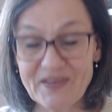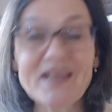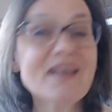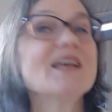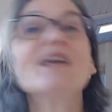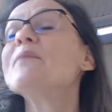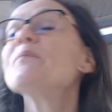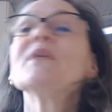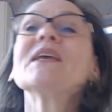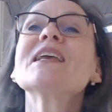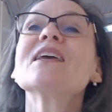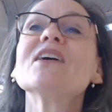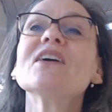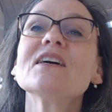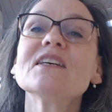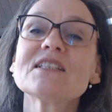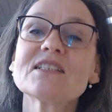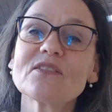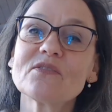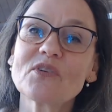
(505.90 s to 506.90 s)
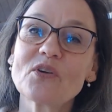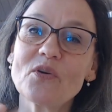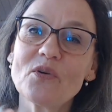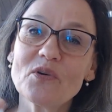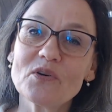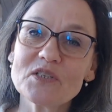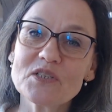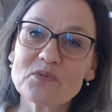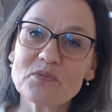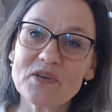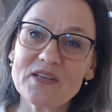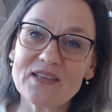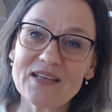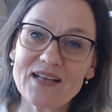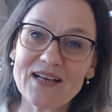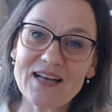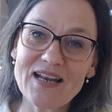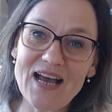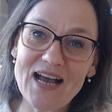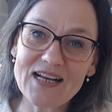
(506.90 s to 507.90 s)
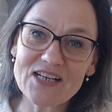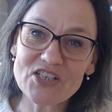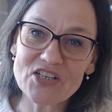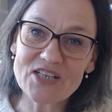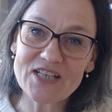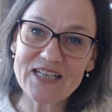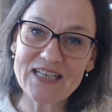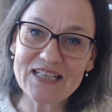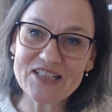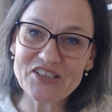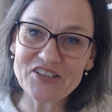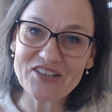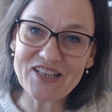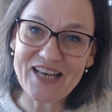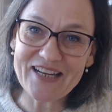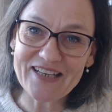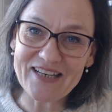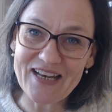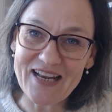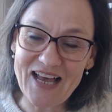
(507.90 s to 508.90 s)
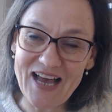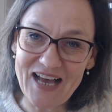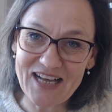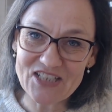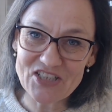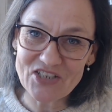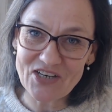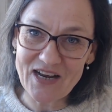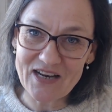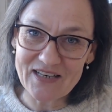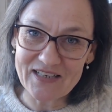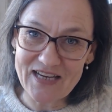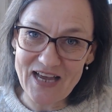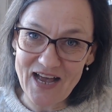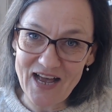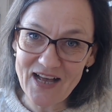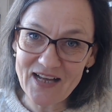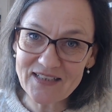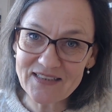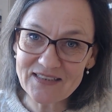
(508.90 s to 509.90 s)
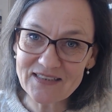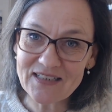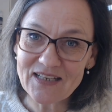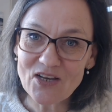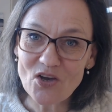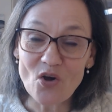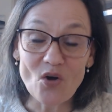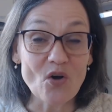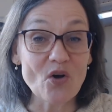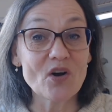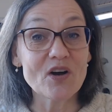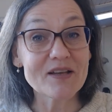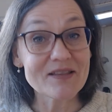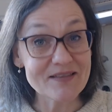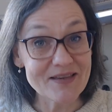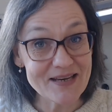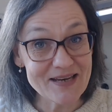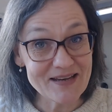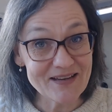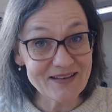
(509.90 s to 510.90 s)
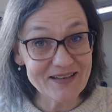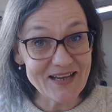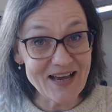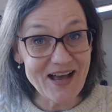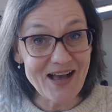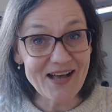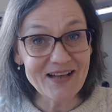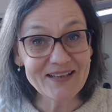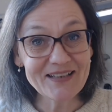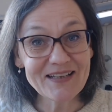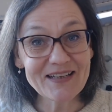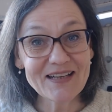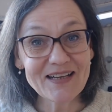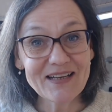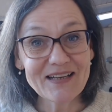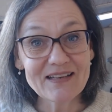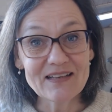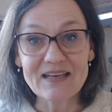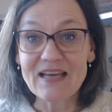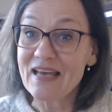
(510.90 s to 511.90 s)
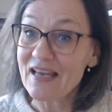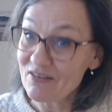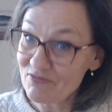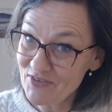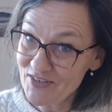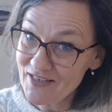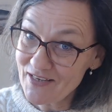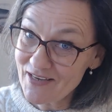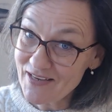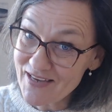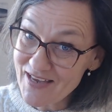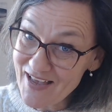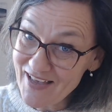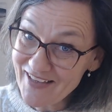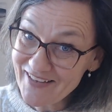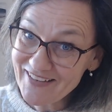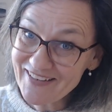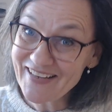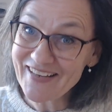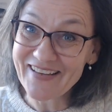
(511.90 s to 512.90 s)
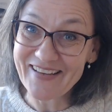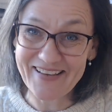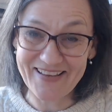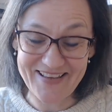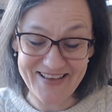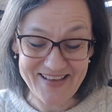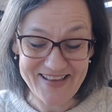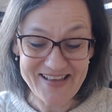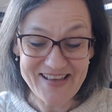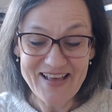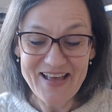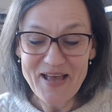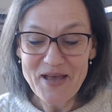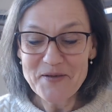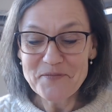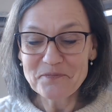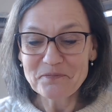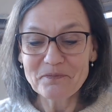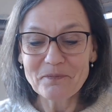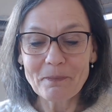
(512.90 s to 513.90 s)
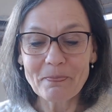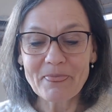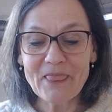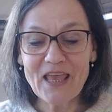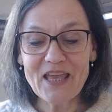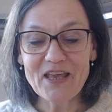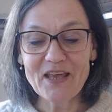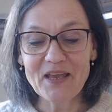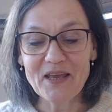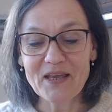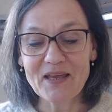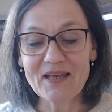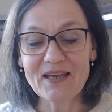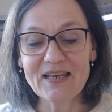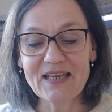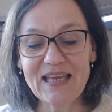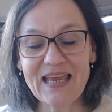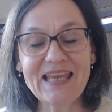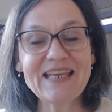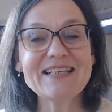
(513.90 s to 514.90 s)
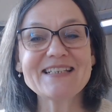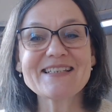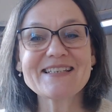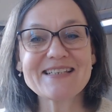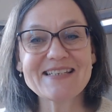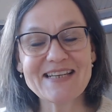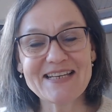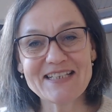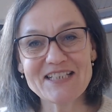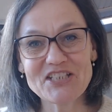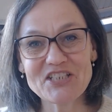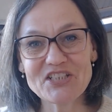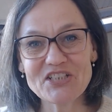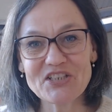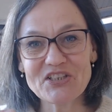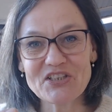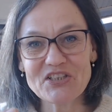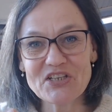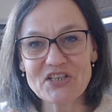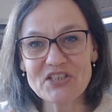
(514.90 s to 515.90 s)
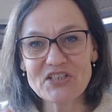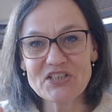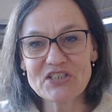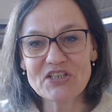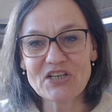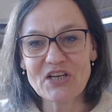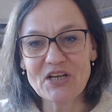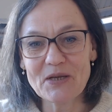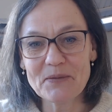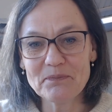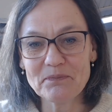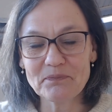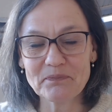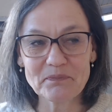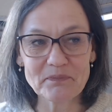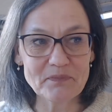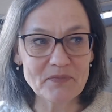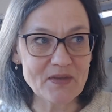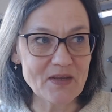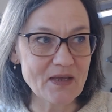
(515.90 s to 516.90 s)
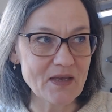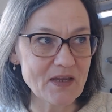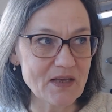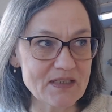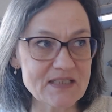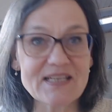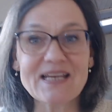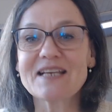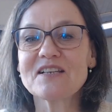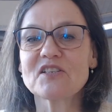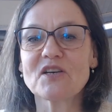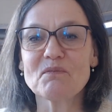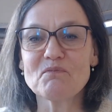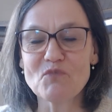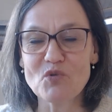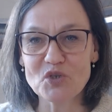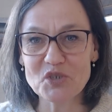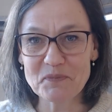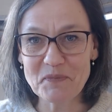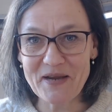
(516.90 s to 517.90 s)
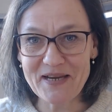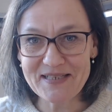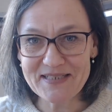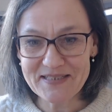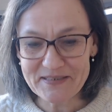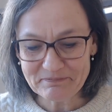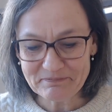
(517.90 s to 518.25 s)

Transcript: Because of course with a larger needle and a larger yarn, or a thicker yarn, heavier yarn, each stitch just takes up more space.